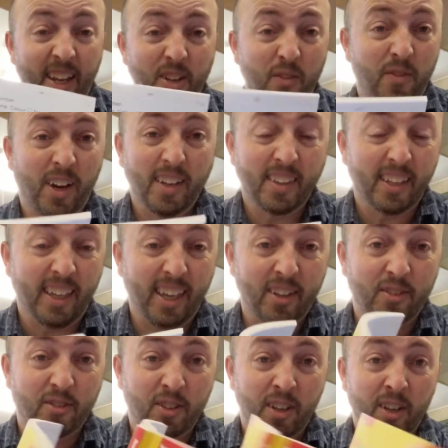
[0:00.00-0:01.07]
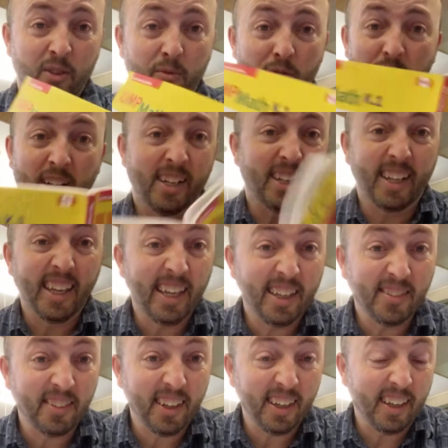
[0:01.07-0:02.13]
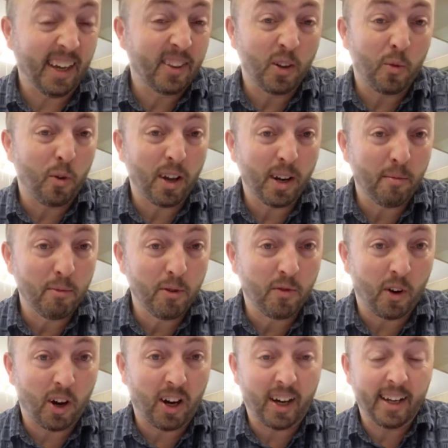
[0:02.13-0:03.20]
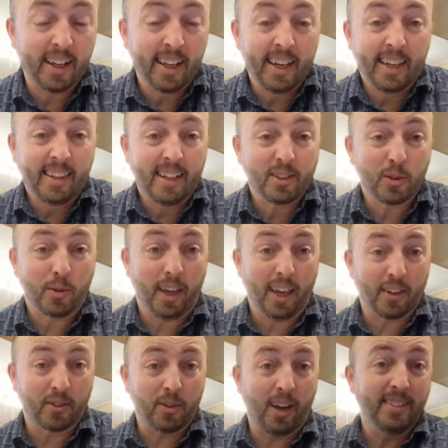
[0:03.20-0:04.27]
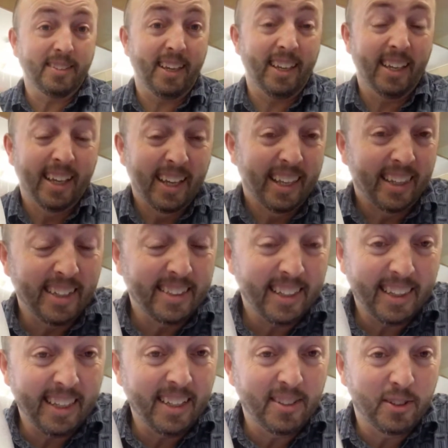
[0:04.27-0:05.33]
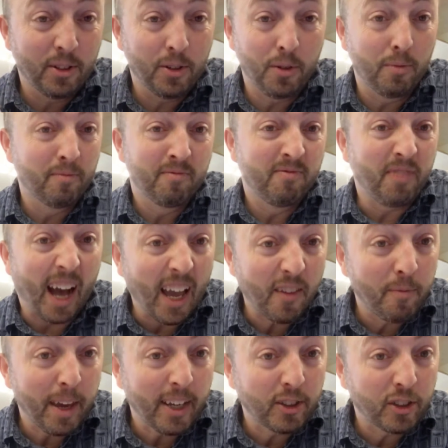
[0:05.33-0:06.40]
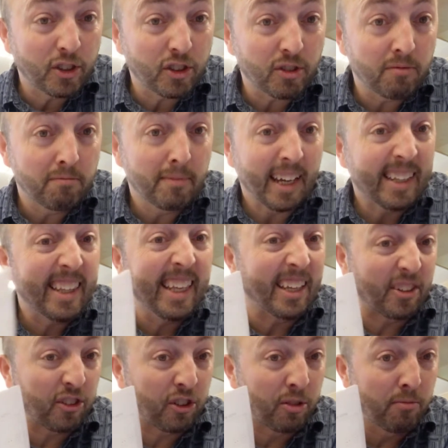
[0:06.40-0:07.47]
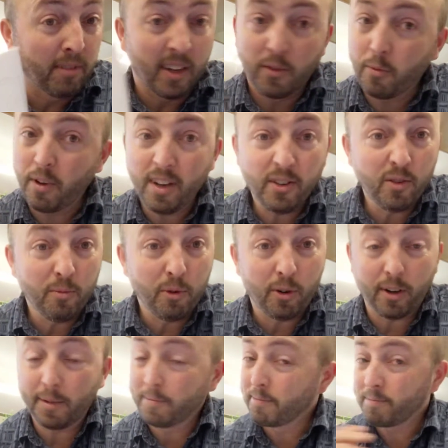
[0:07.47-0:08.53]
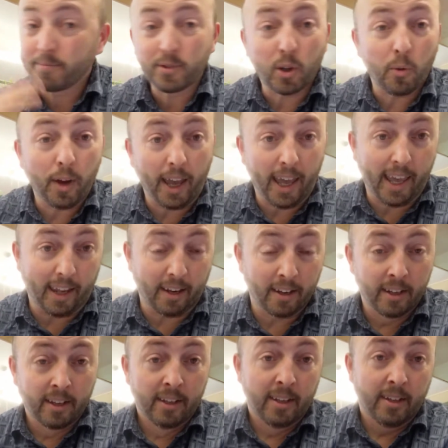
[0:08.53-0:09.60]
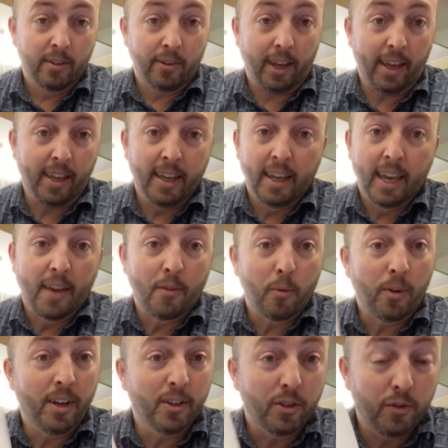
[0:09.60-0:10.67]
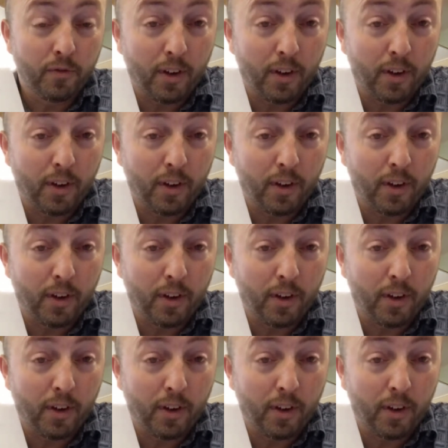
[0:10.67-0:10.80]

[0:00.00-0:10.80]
and you'll find the kids will find it easy and they'll wanna move on and that's okay. So I say, let's at least do five pages, at least. If you wanna do more, go ahead okay? If you want to do